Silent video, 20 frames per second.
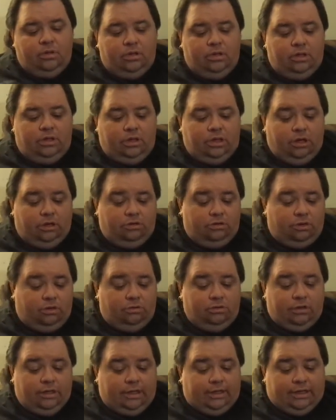you know,
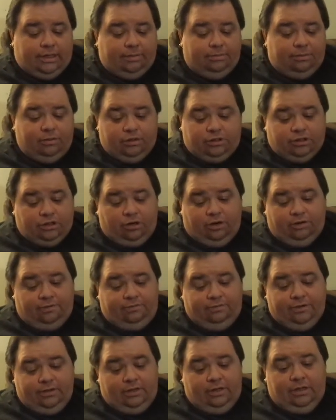don't let that put you
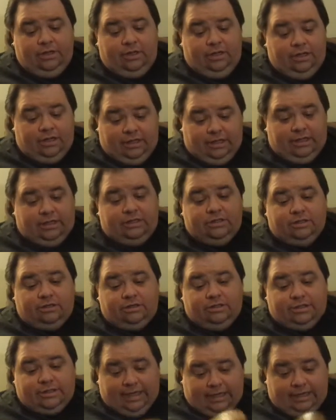off. These are
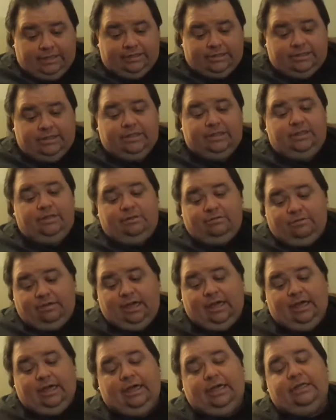tasty little
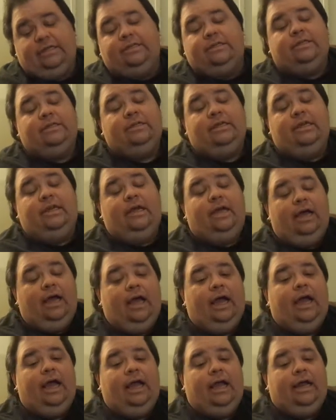guys.
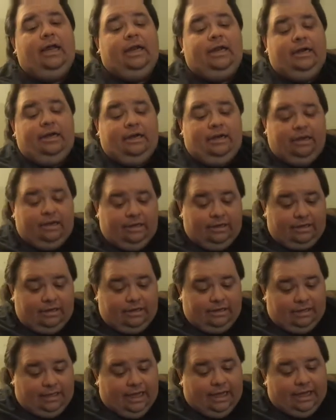And,
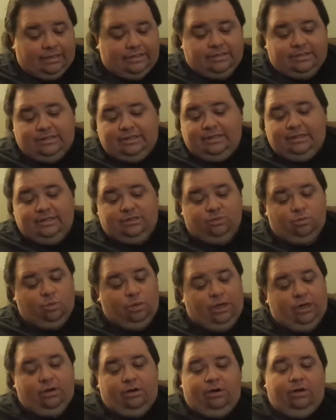yes, it's
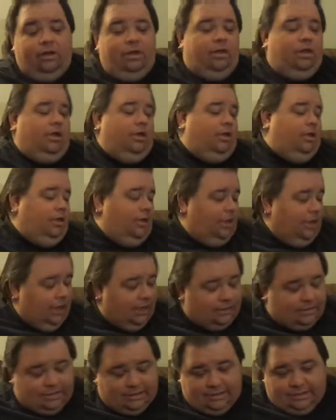weird.
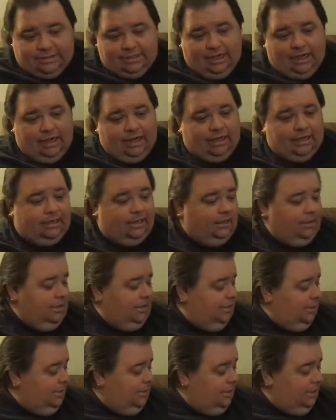Yes, it's odd.
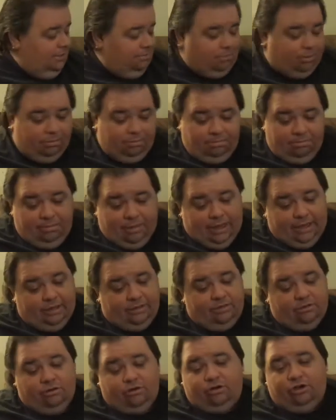But, man,
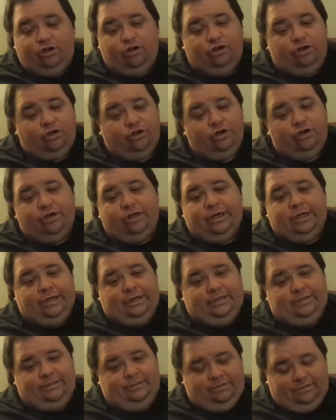they're good.
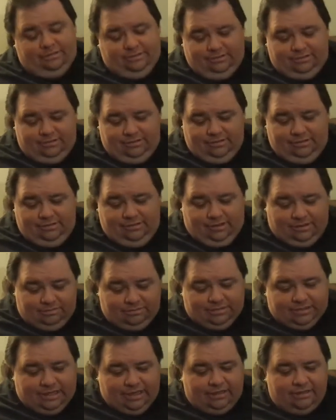I'm
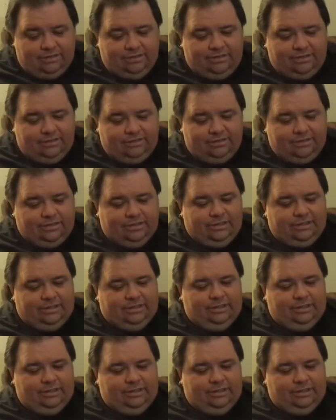telling you, they're good.